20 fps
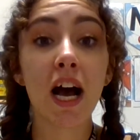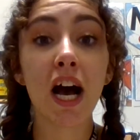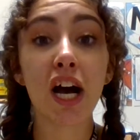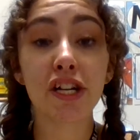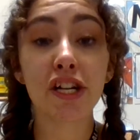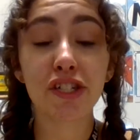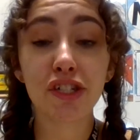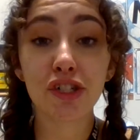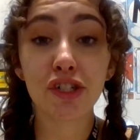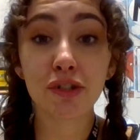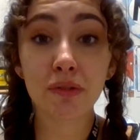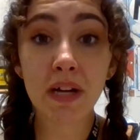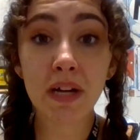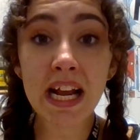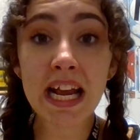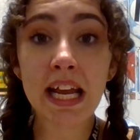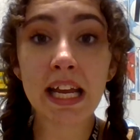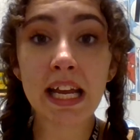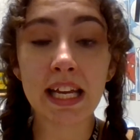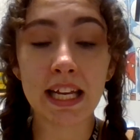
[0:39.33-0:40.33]
A
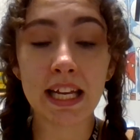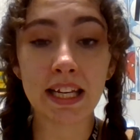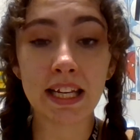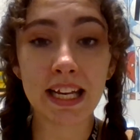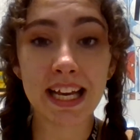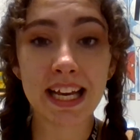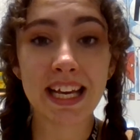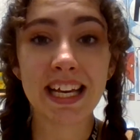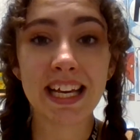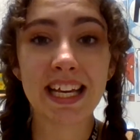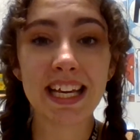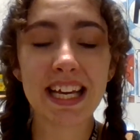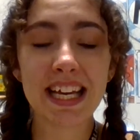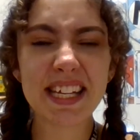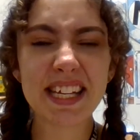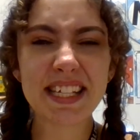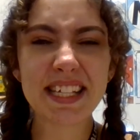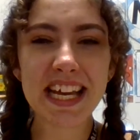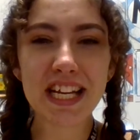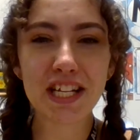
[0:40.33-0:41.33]
train
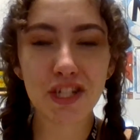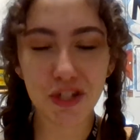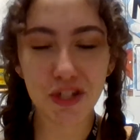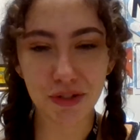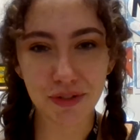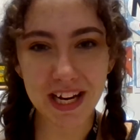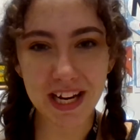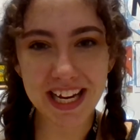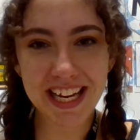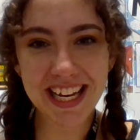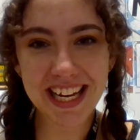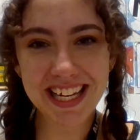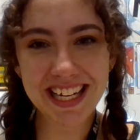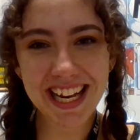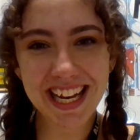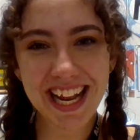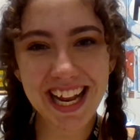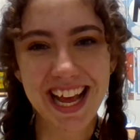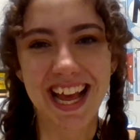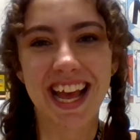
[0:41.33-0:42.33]
is a train
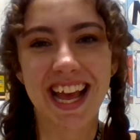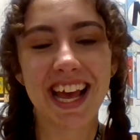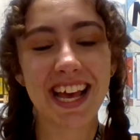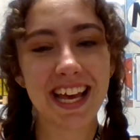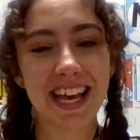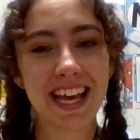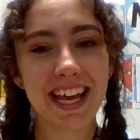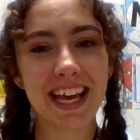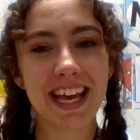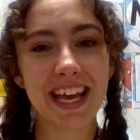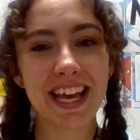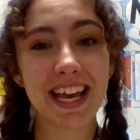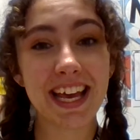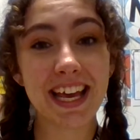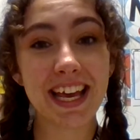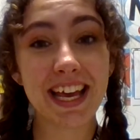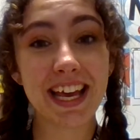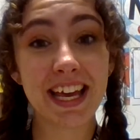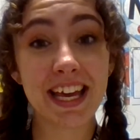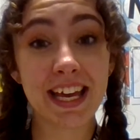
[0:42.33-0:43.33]

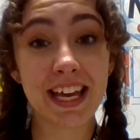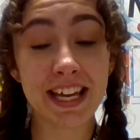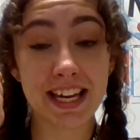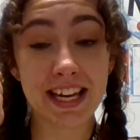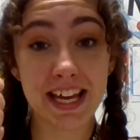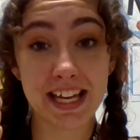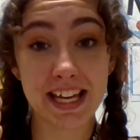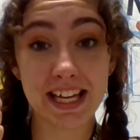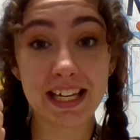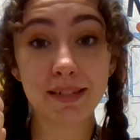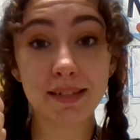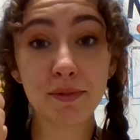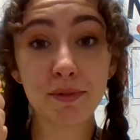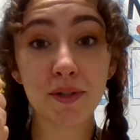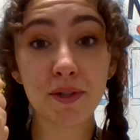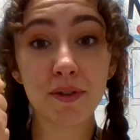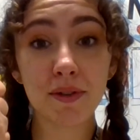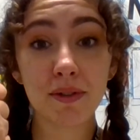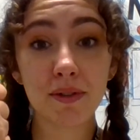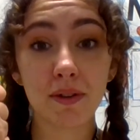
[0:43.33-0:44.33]
an
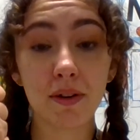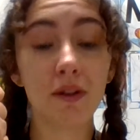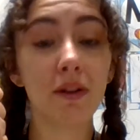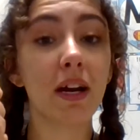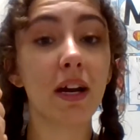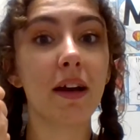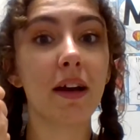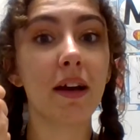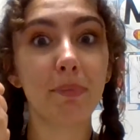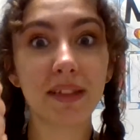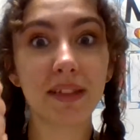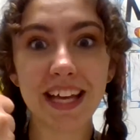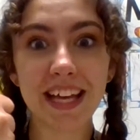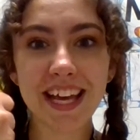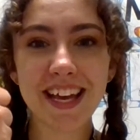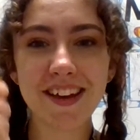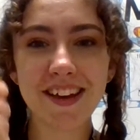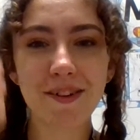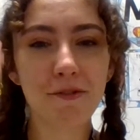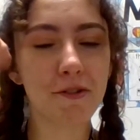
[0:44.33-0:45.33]
animal or a
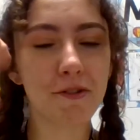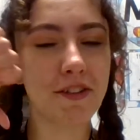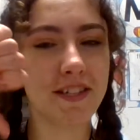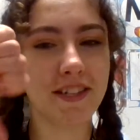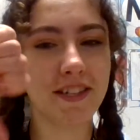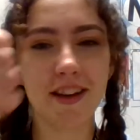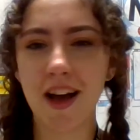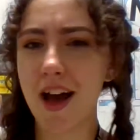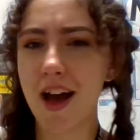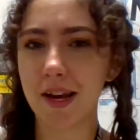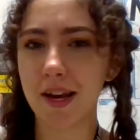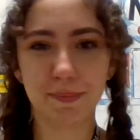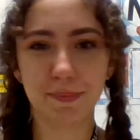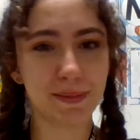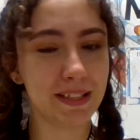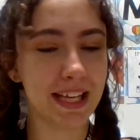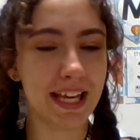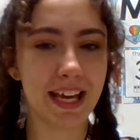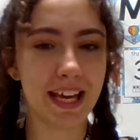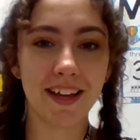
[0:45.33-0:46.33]
plant or not a
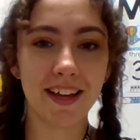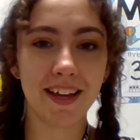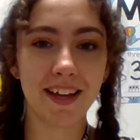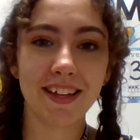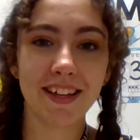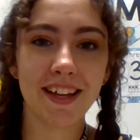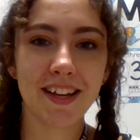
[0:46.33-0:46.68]
plant?